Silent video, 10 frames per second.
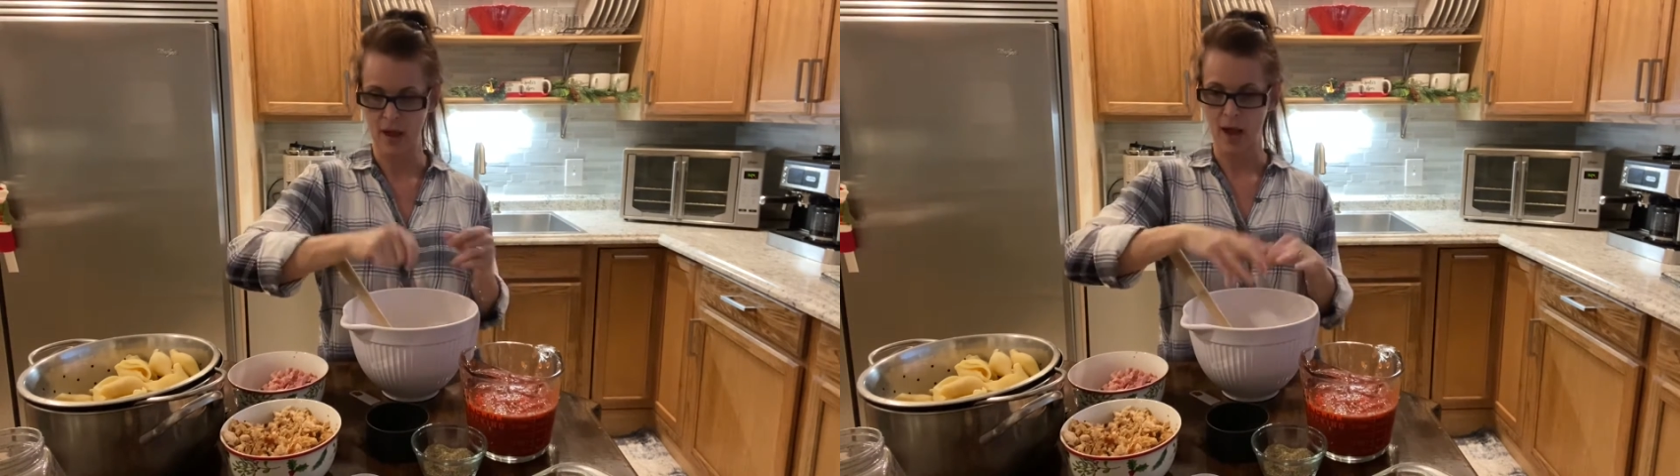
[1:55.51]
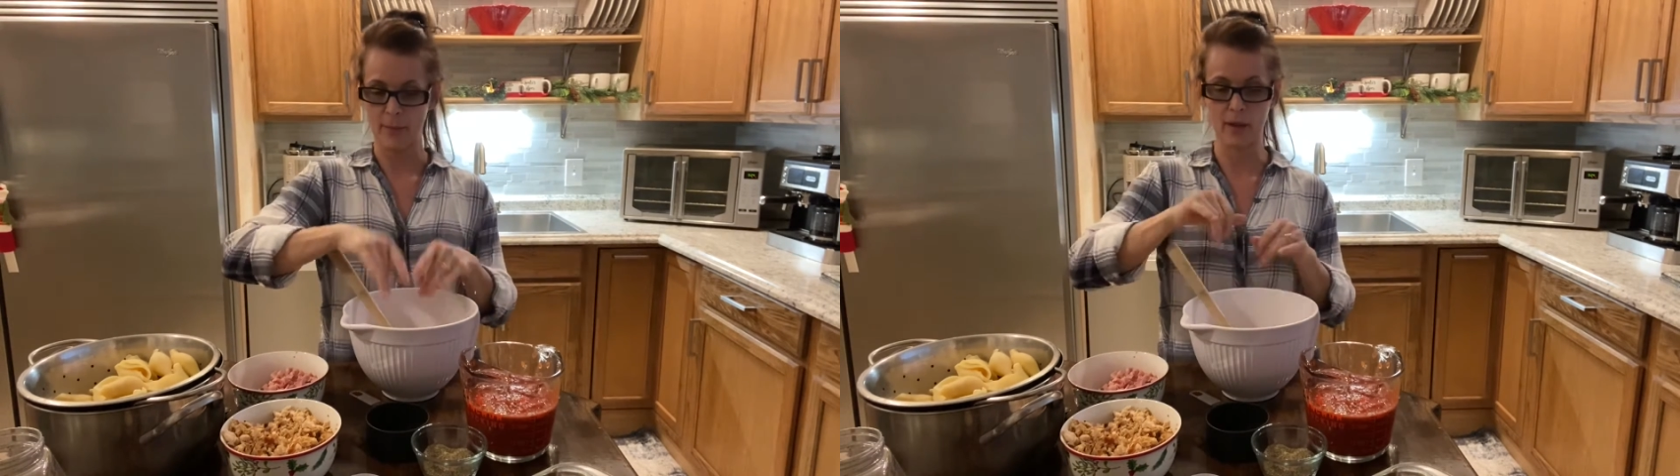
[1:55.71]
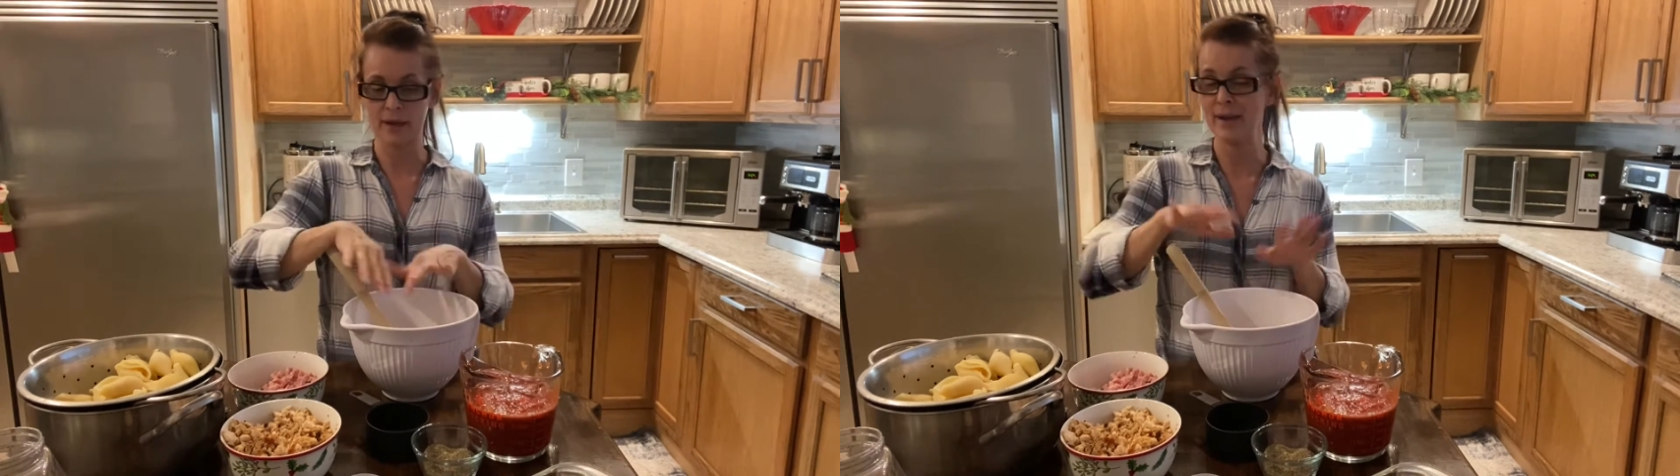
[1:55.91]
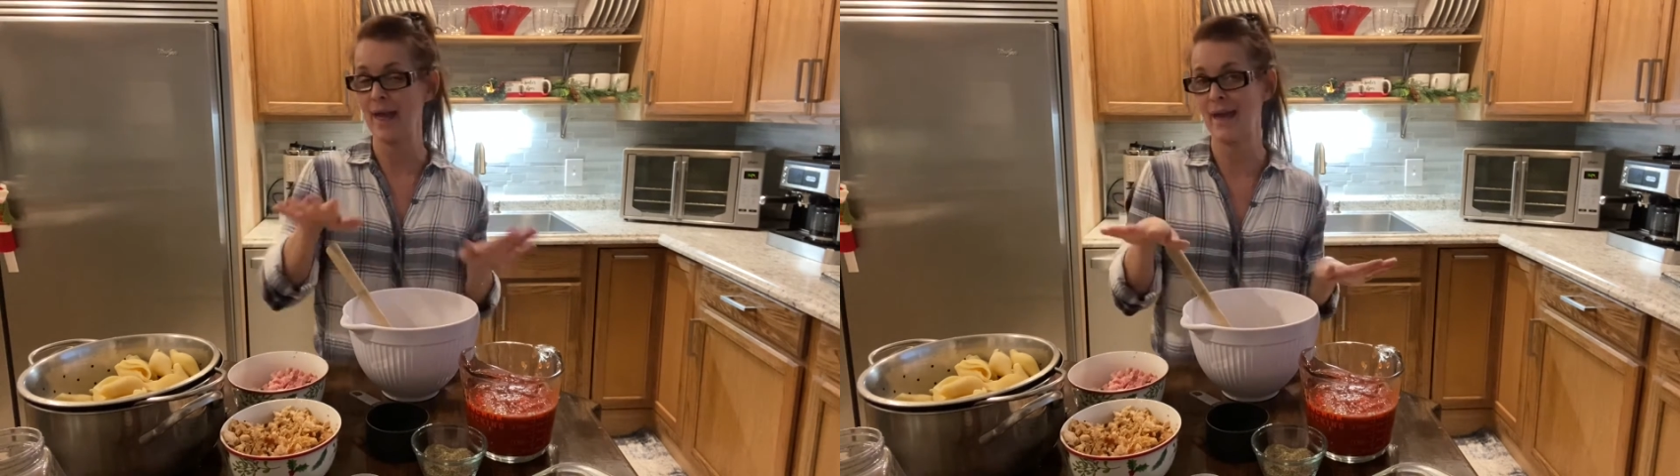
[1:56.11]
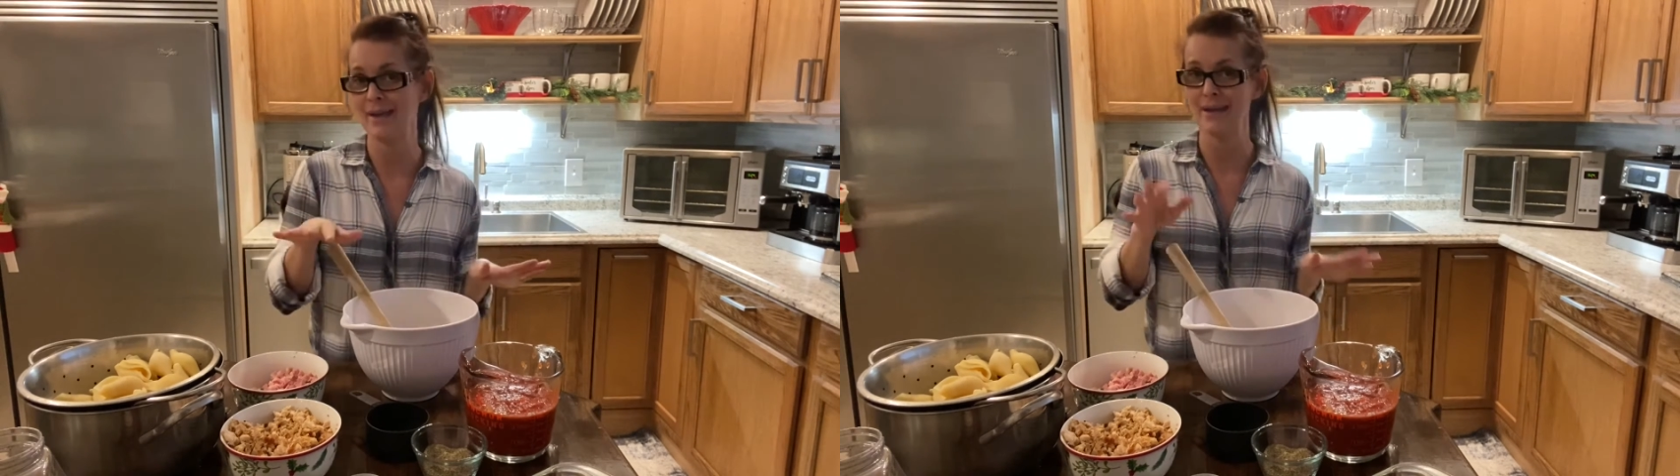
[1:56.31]
I'm not going to
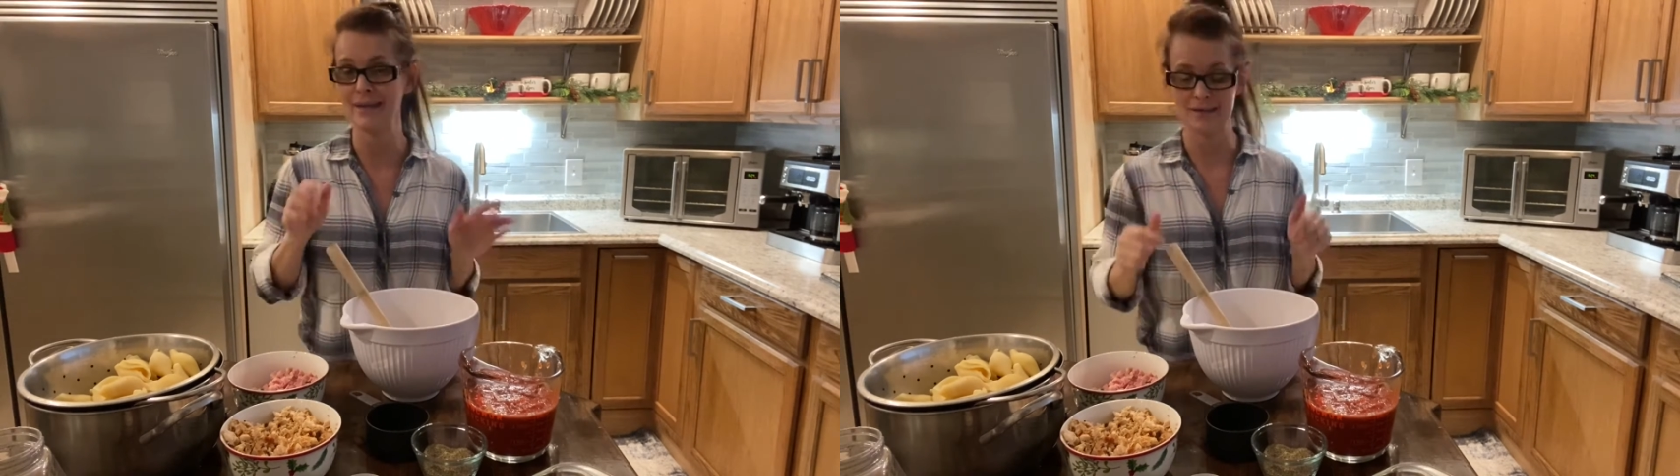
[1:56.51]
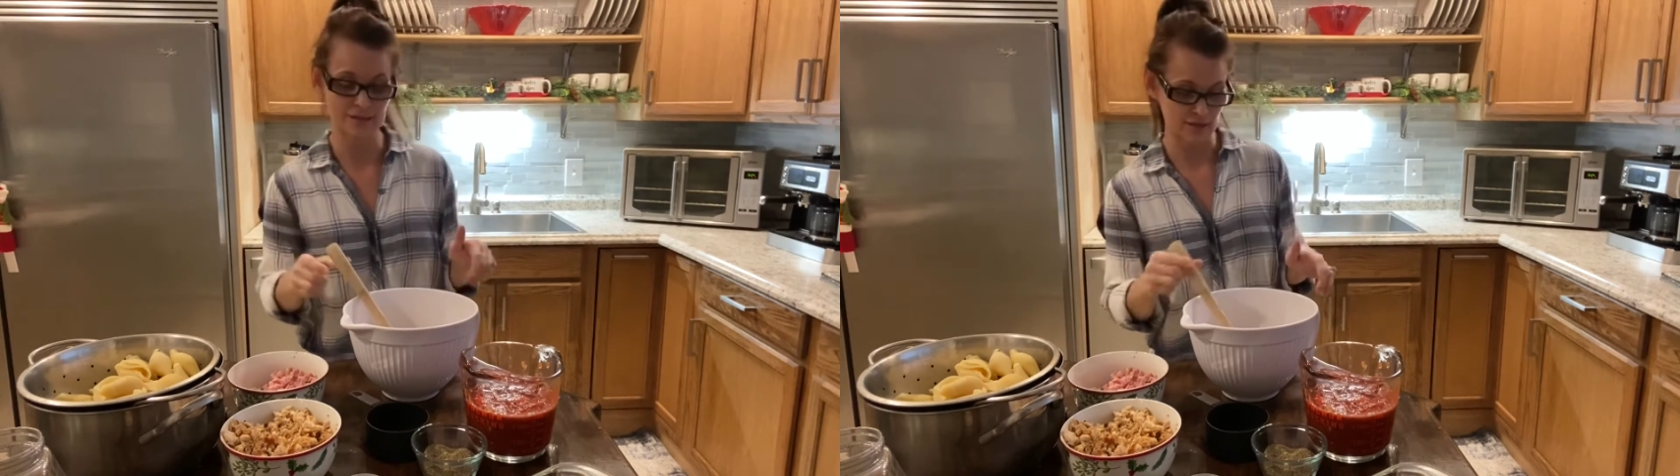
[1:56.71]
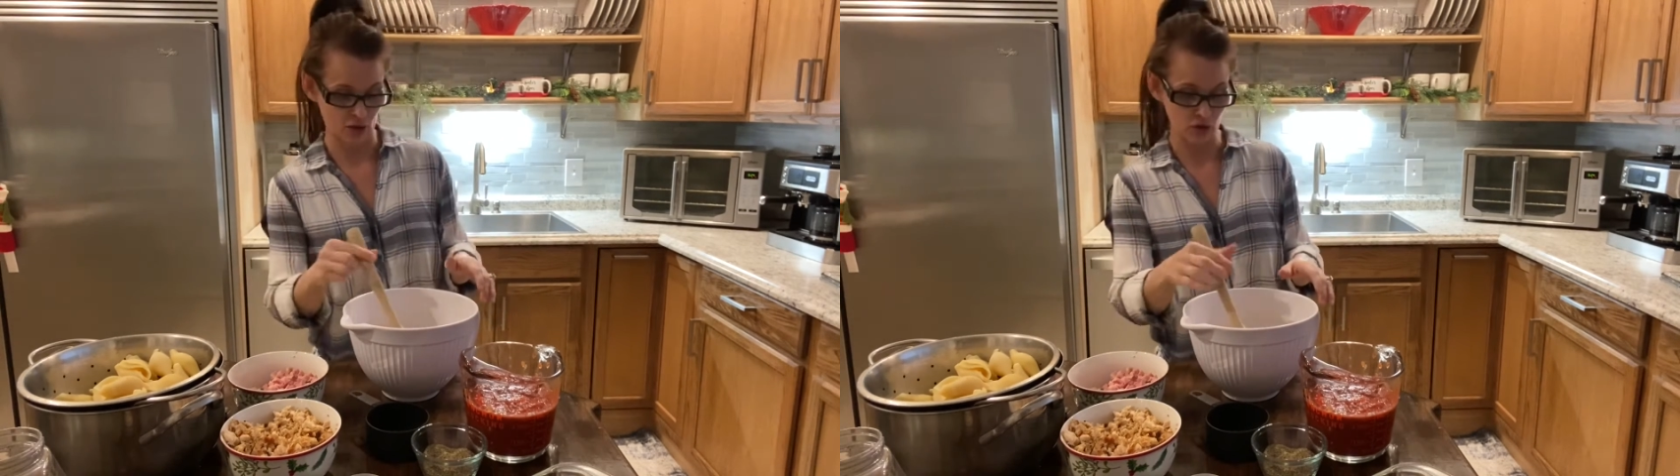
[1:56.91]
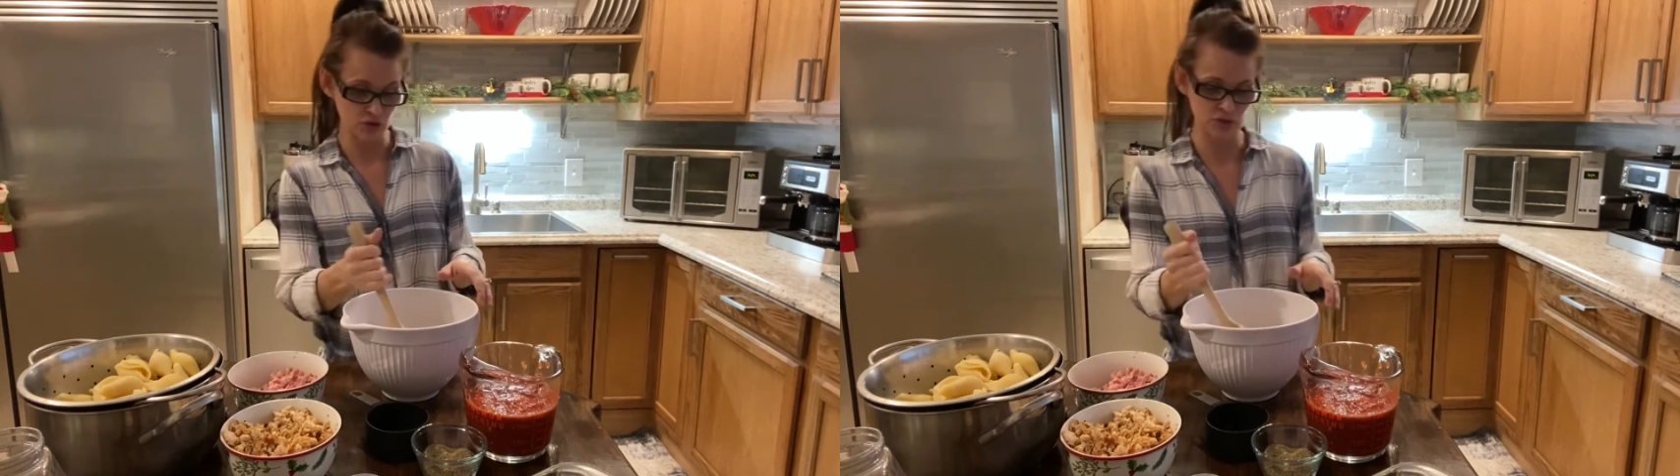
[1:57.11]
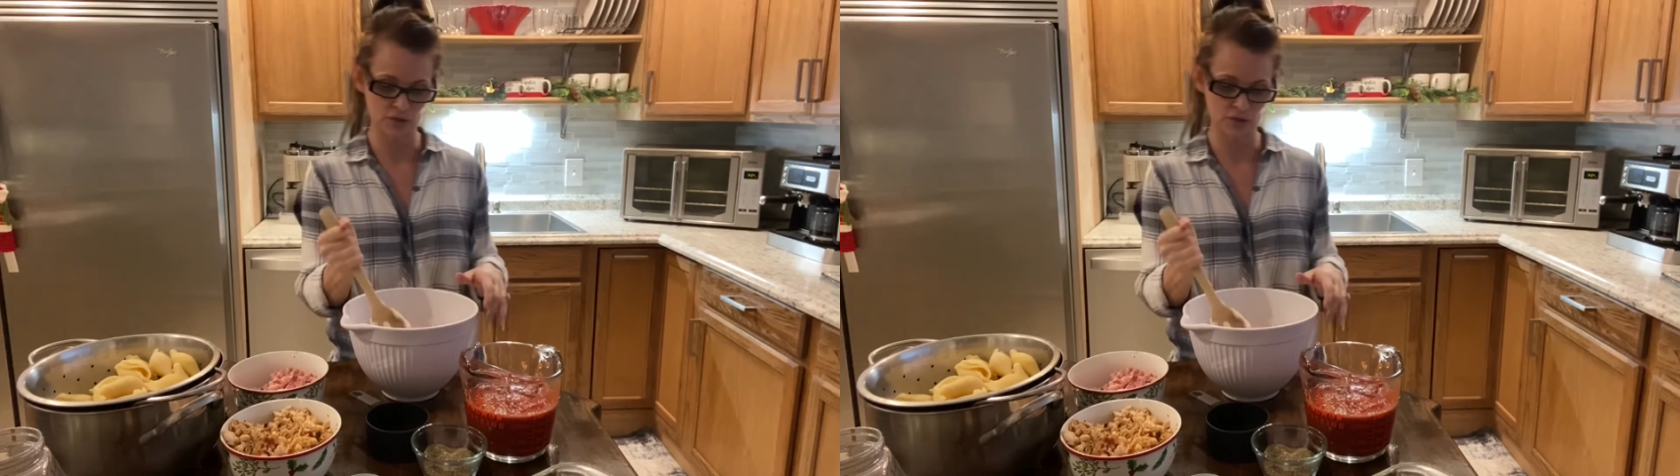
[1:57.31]
add any salt